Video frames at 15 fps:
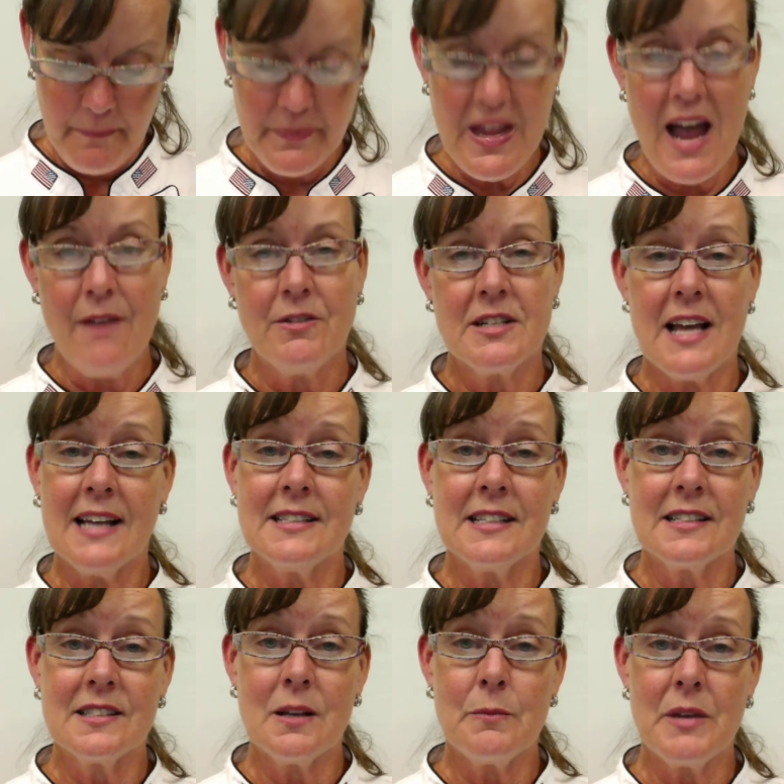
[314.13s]
Advertising
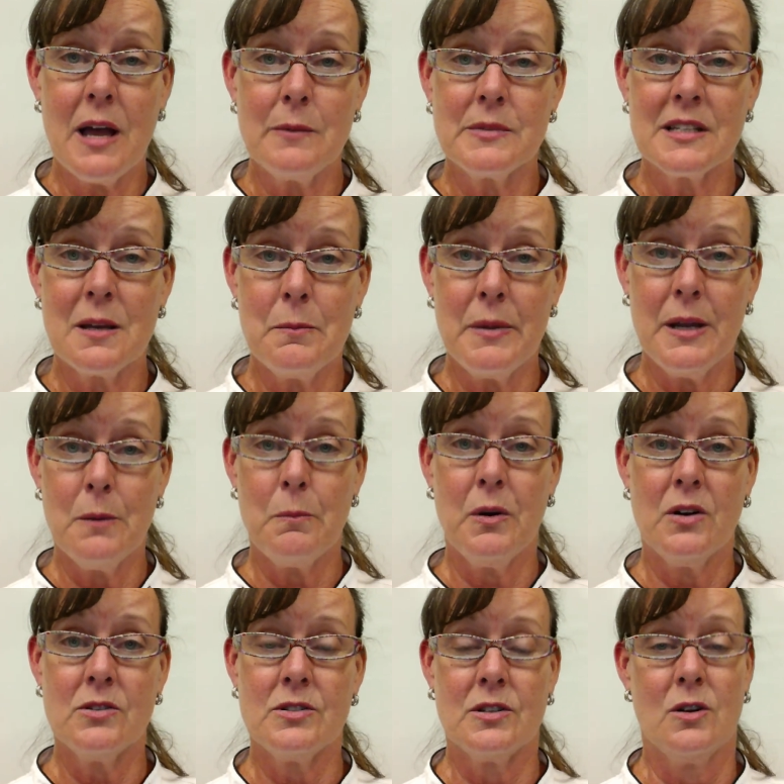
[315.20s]
sometimes can be
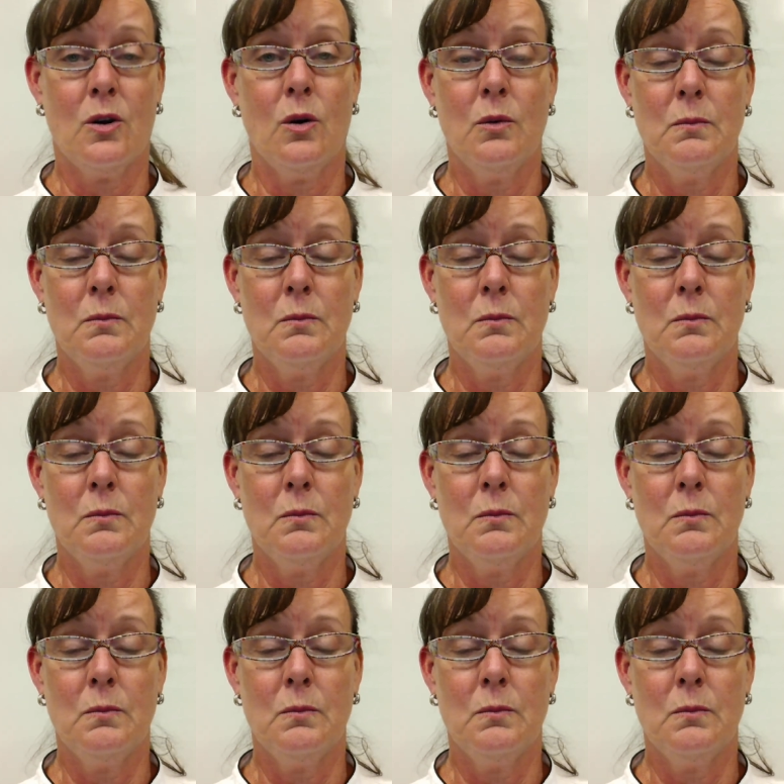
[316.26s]
impersonal.